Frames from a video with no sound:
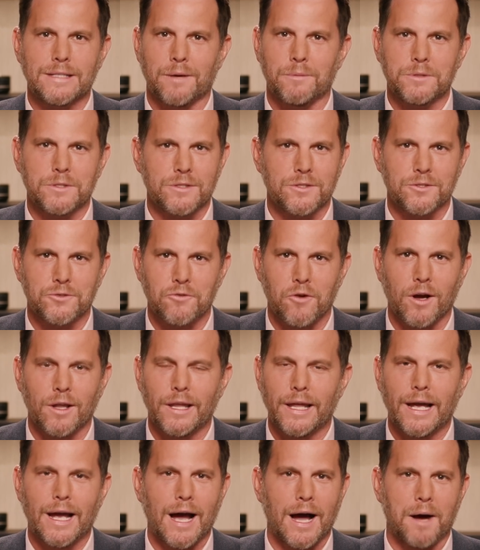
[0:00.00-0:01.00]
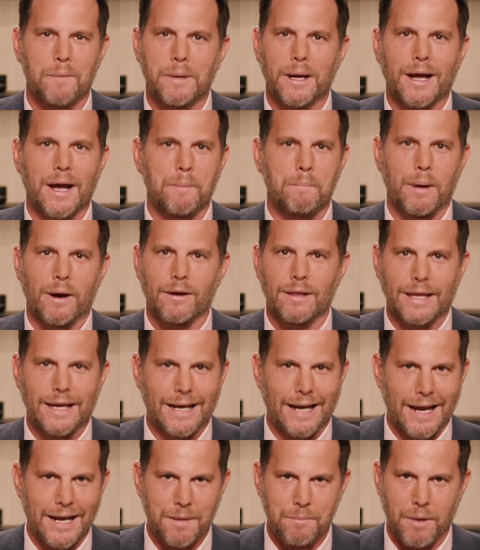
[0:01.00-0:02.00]
I was a struggling comic. I barely
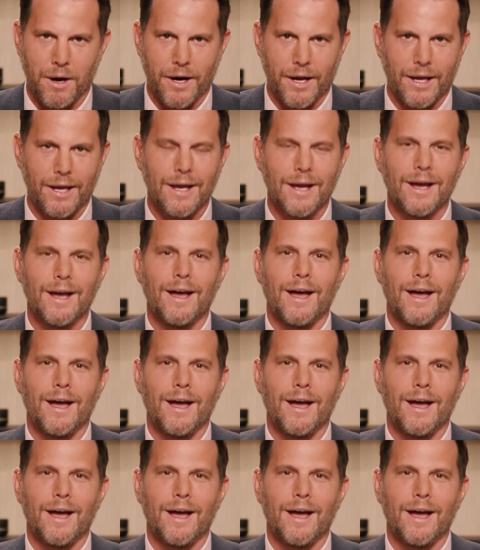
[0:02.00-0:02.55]
had any money.